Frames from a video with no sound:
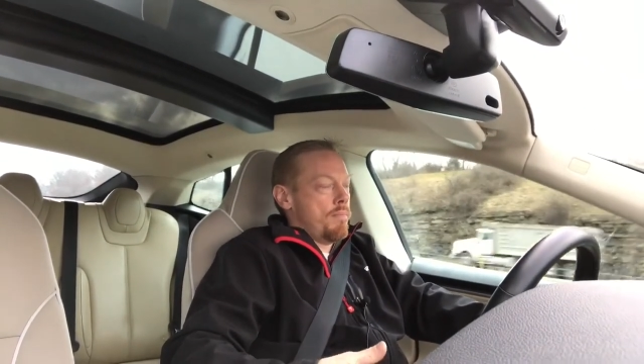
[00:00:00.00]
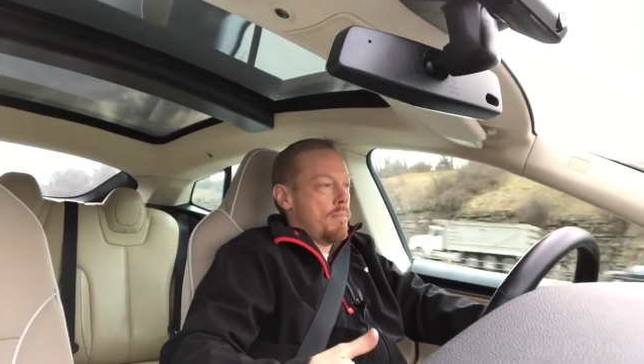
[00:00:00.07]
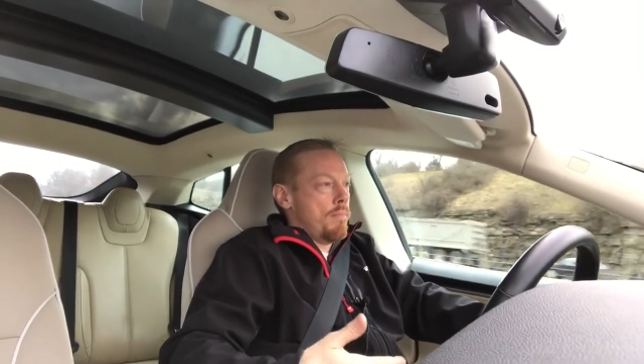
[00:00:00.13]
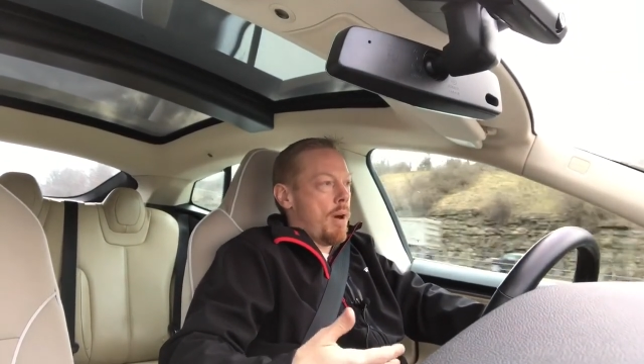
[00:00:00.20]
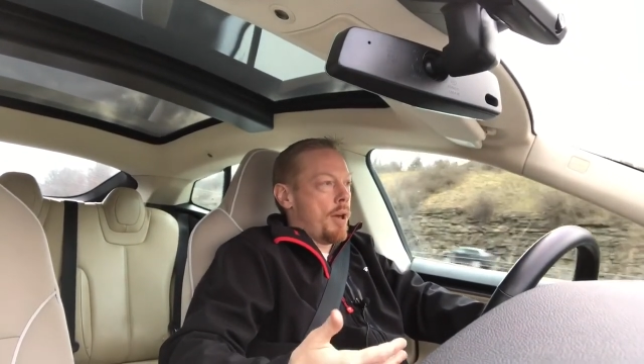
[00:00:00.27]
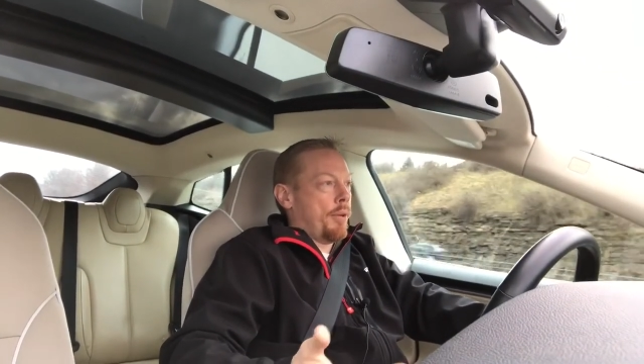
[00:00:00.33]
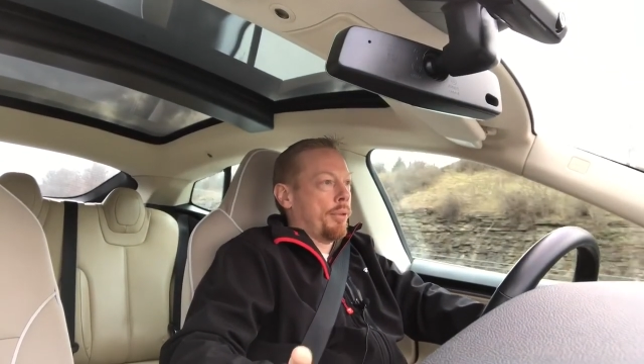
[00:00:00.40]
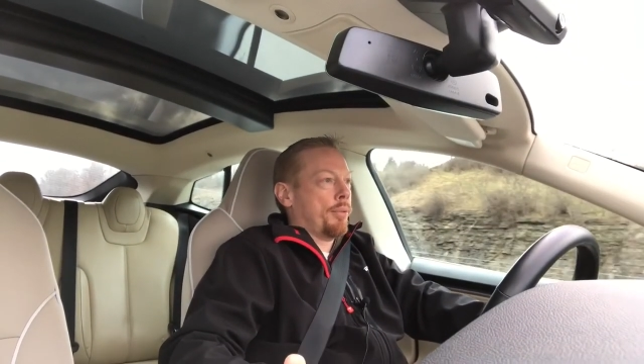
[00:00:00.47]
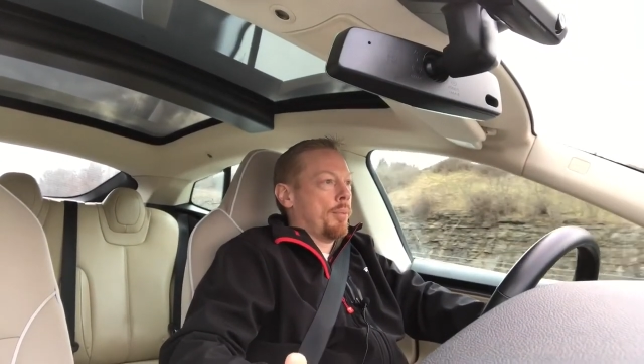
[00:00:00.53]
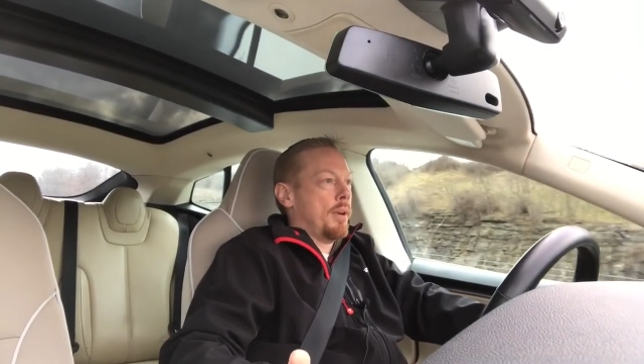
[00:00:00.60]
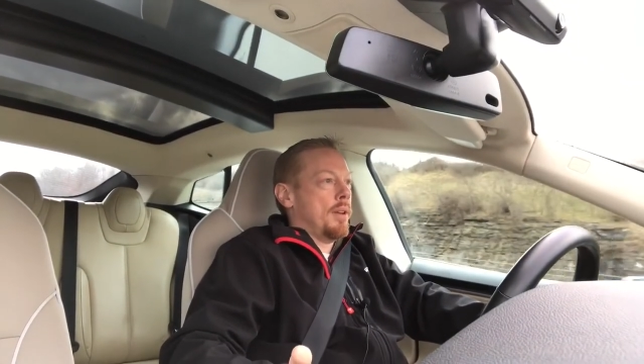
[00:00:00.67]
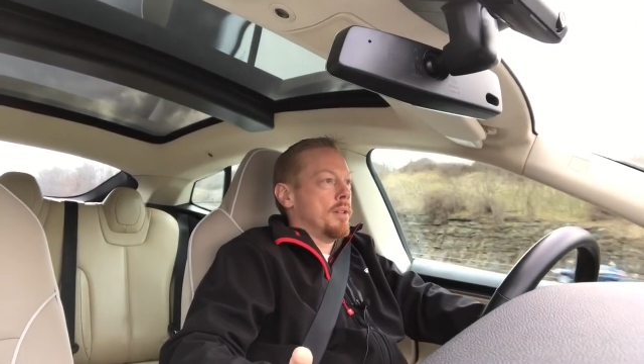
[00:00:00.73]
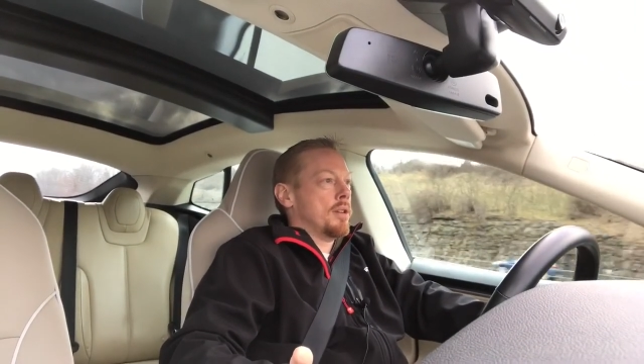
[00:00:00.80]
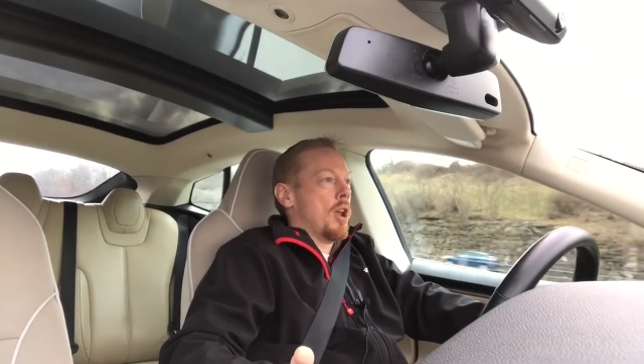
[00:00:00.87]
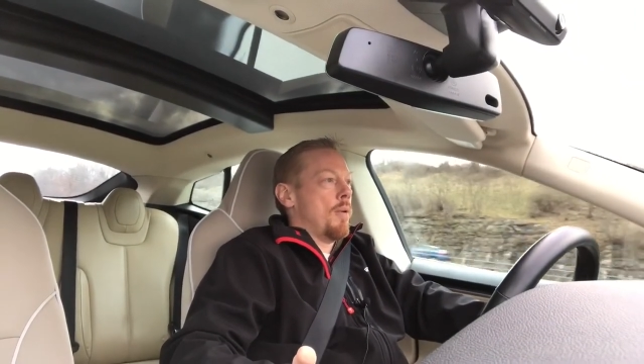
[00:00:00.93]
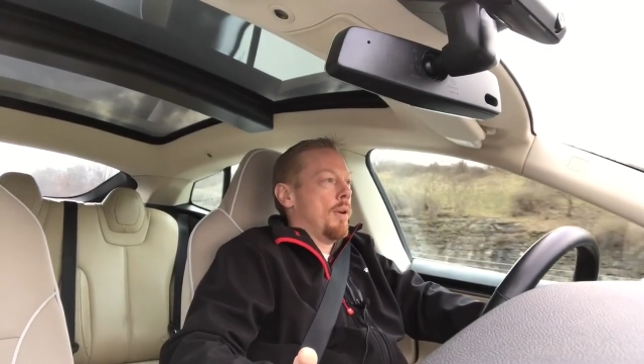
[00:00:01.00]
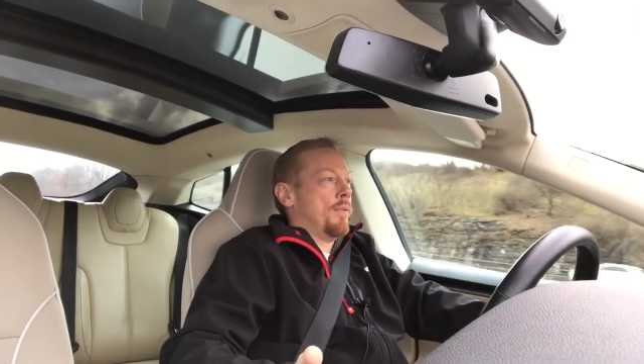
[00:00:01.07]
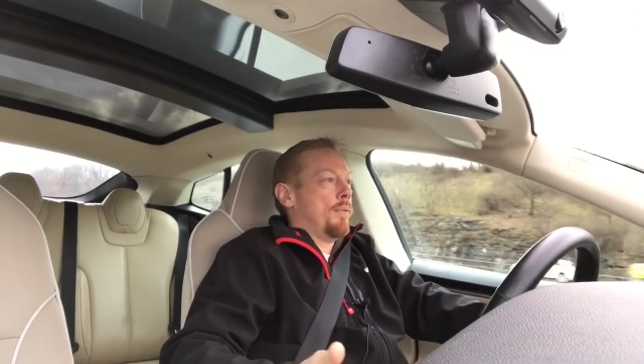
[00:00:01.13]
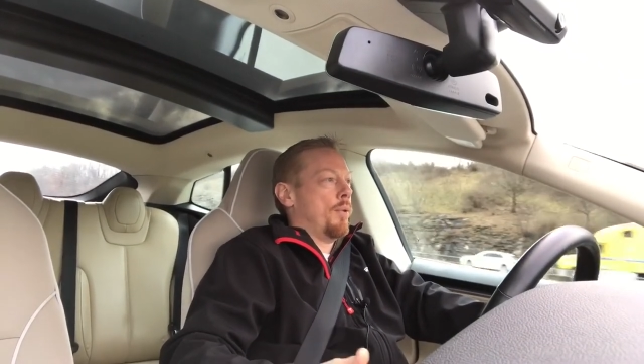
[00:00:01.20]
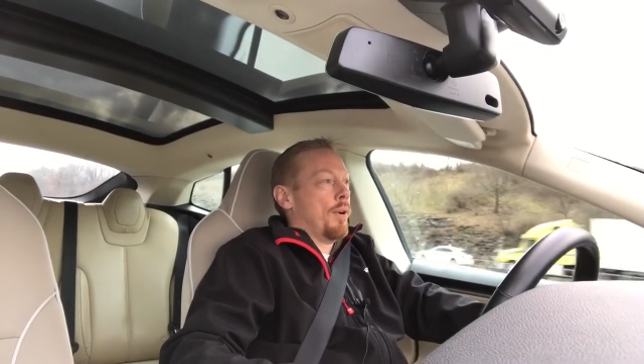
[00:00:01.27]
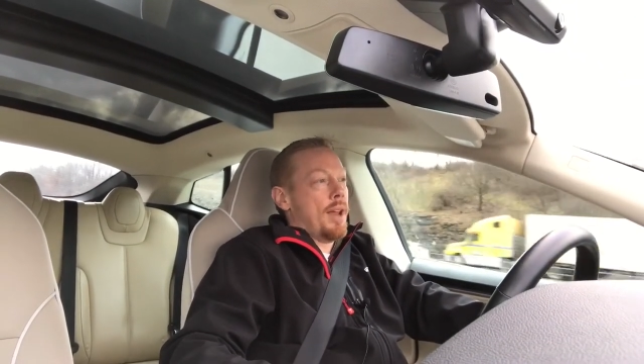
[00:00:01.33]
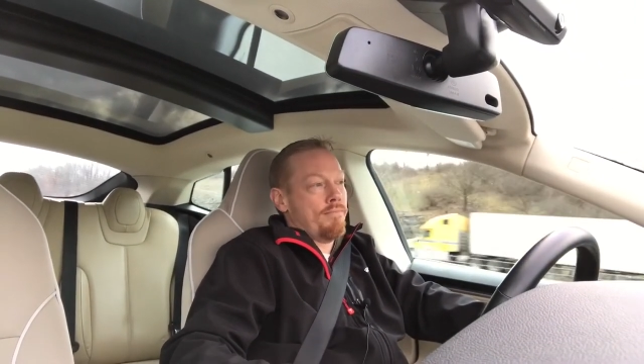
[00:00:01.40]
Model 3 is going
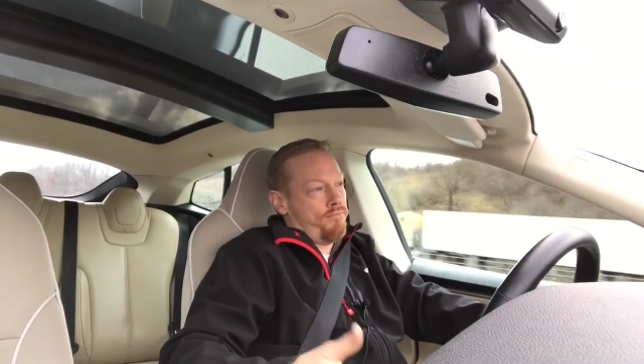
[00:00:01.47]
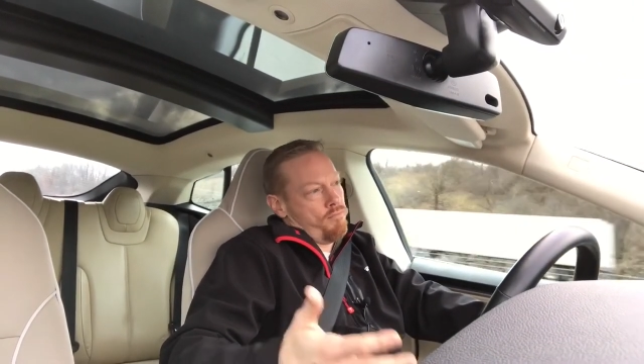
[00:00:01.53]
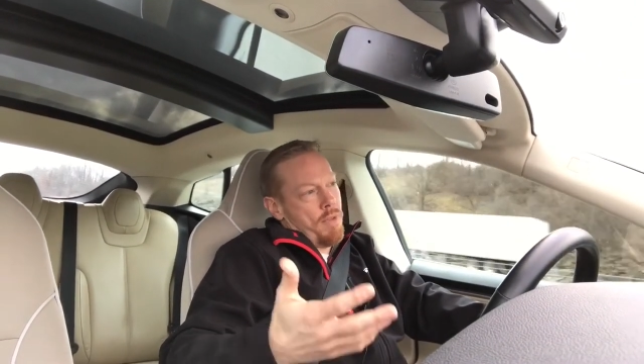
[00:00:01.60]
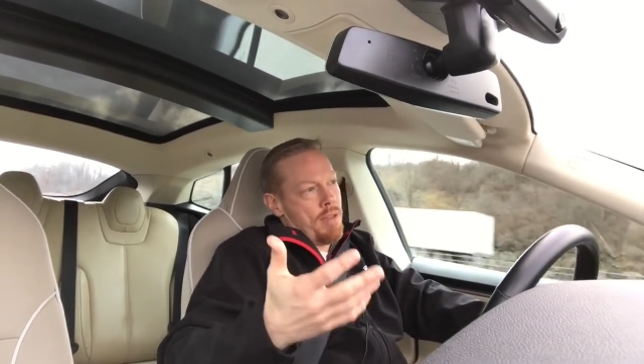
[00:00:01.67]
for, hey,